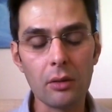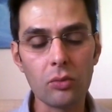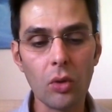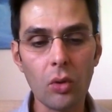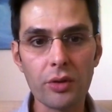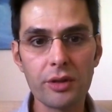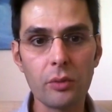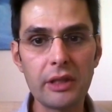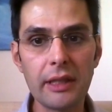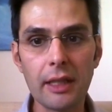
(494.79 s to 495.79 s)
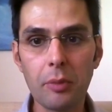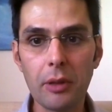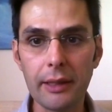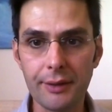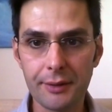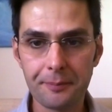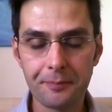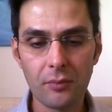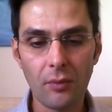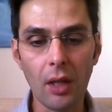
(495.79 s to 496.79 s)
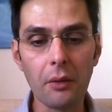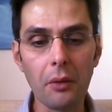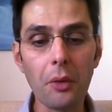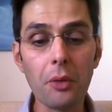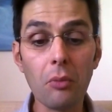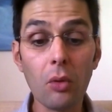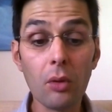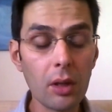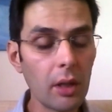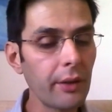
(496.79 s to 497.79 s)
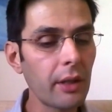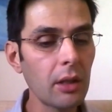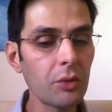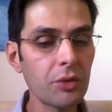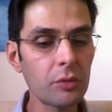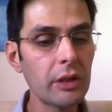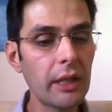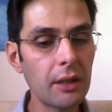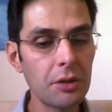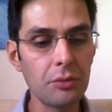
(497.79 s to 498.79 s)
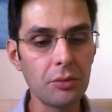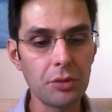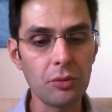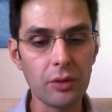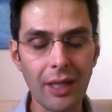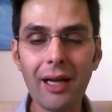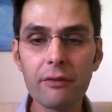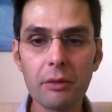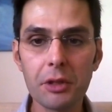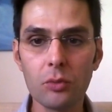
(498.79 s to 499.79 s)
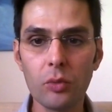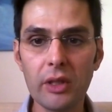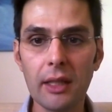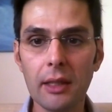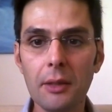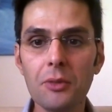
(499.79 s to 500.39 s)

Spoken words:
roles that we take place. And the closer we get to the higher vibration we get,